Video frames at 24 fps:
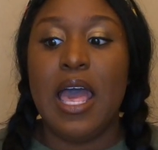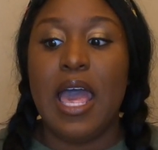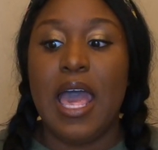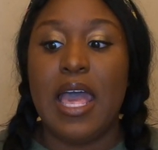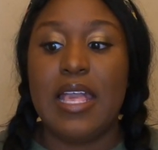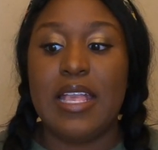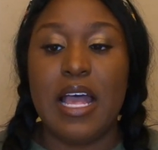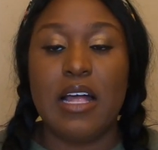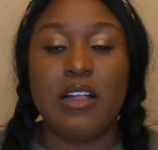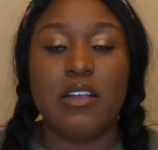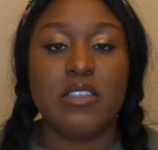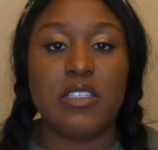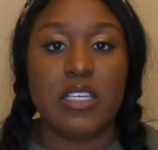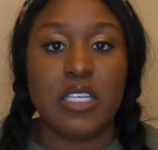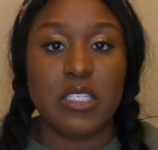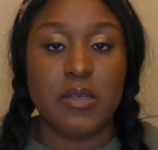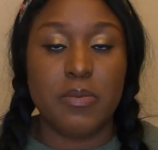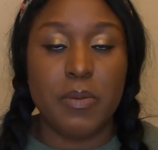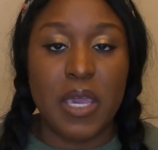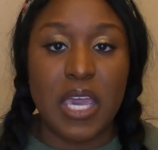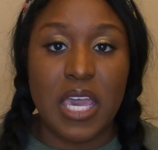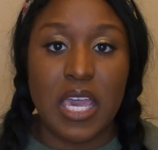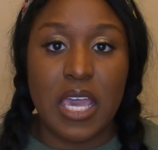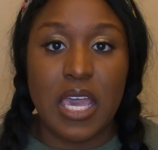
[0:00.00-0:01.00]
an
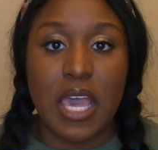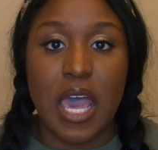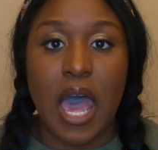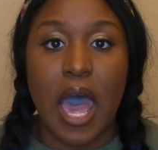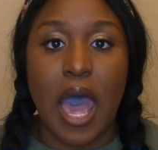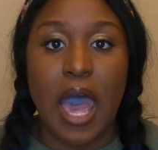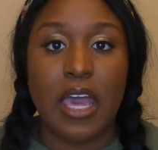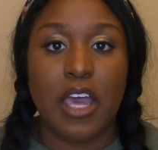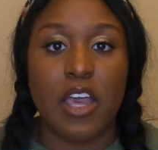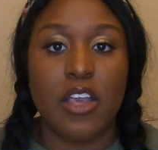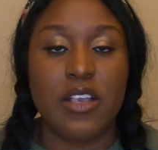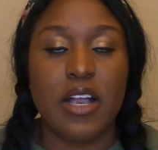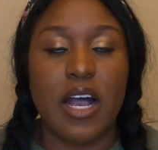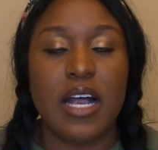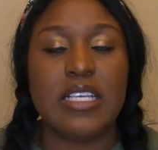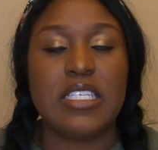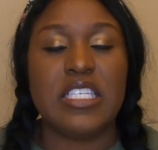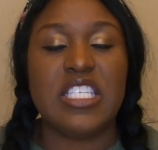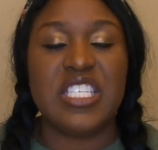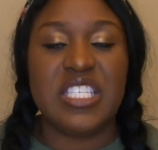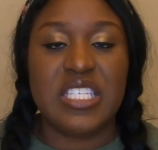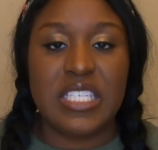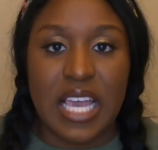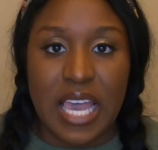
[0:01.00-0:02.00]
LSSP, I cannot
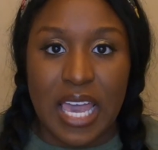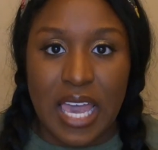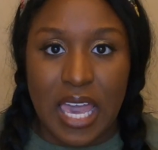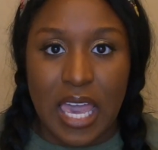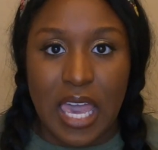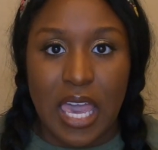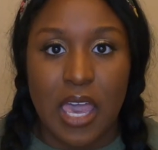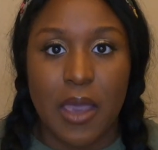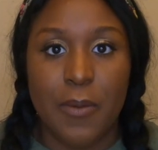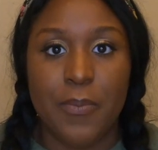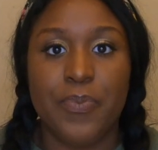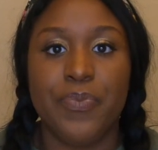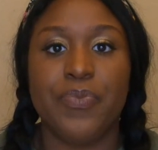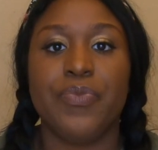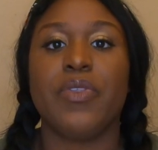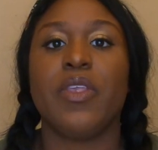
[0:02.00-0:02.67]
say,